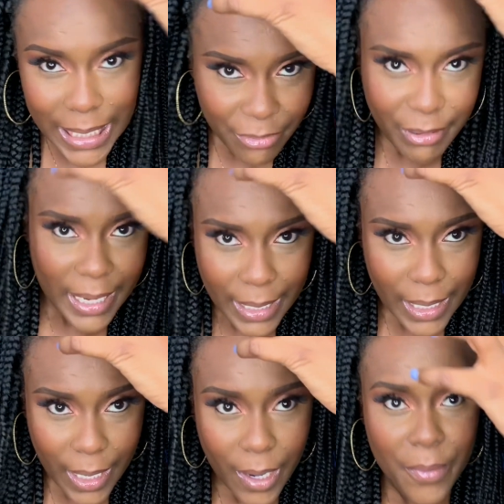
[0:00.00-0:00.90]
right
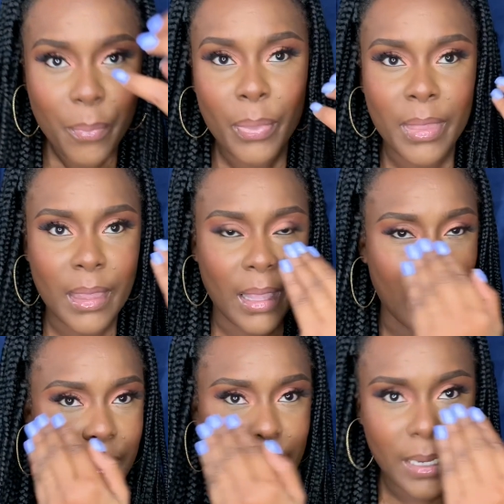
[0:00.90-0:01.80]
here
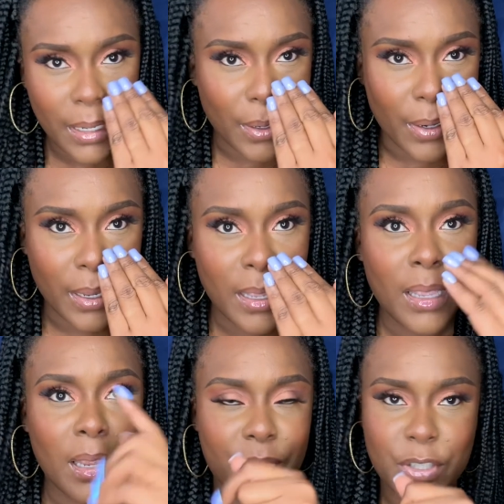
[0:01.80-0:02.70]
and here
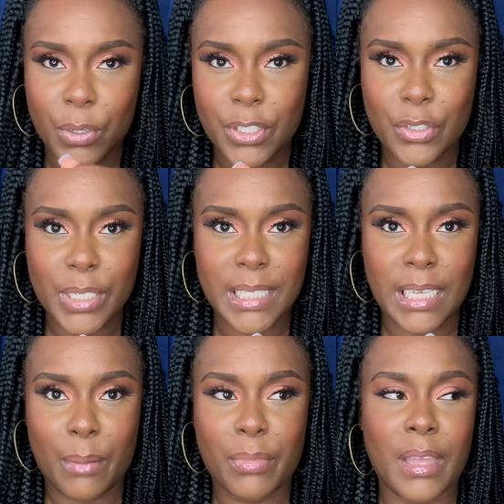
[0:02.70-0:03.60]
if it's going to do the
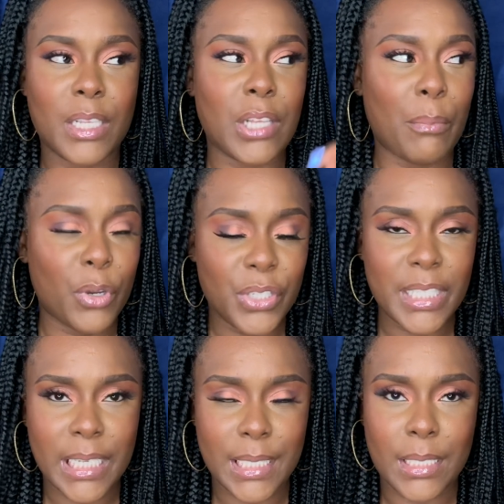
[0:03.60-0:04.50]
same thing so i'm going to
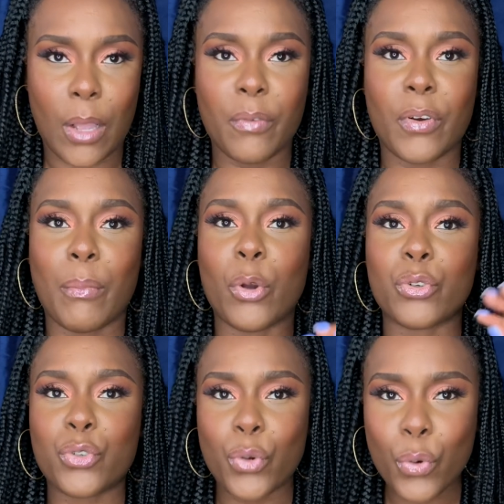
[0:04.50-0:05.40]
test this out for about
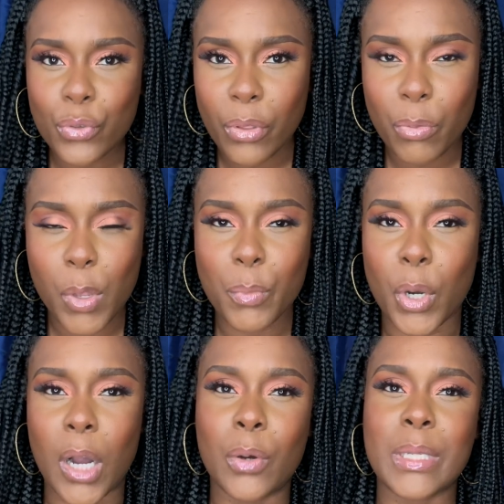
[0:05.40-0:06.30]
two to three
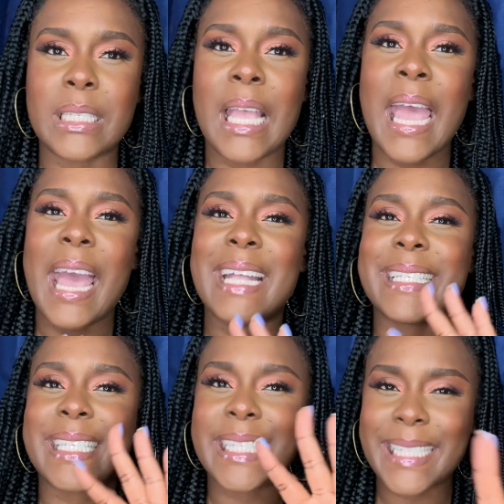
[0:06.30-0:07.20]
more hours
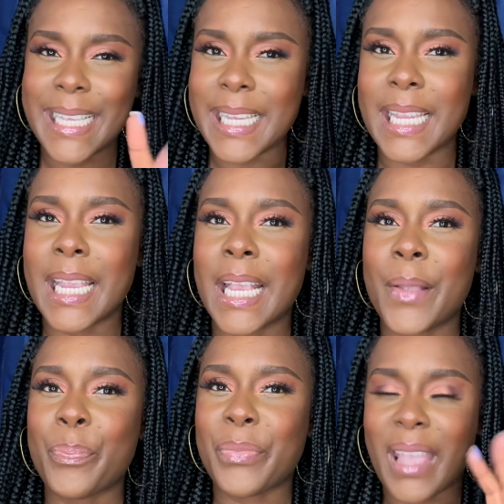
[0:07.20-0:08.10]
and see
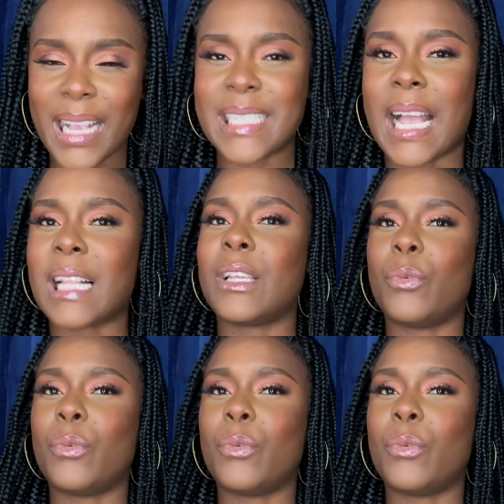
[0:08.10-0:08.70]
exactly